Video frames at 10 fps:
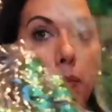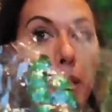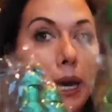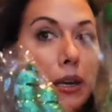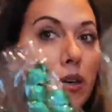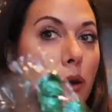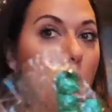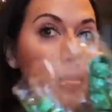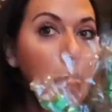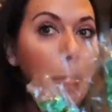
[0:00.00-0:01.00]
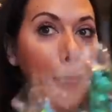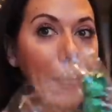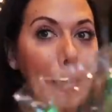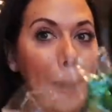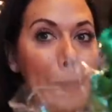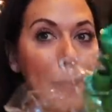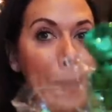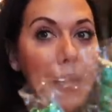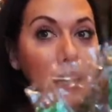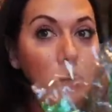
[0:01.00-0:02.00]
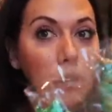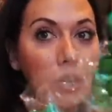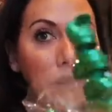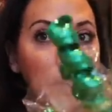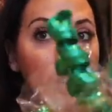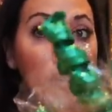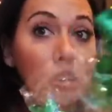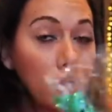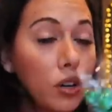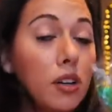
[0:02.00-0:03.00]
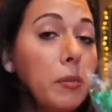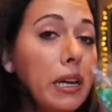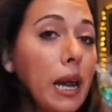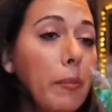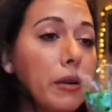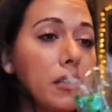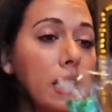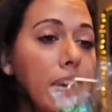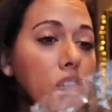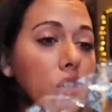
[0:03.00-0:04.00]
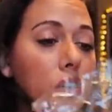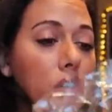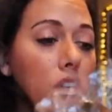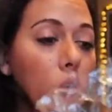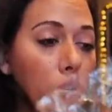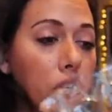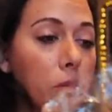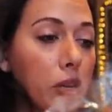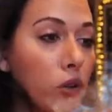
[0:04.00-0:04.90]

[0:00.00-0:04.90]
Pink and green. Could be an epic disaster or could be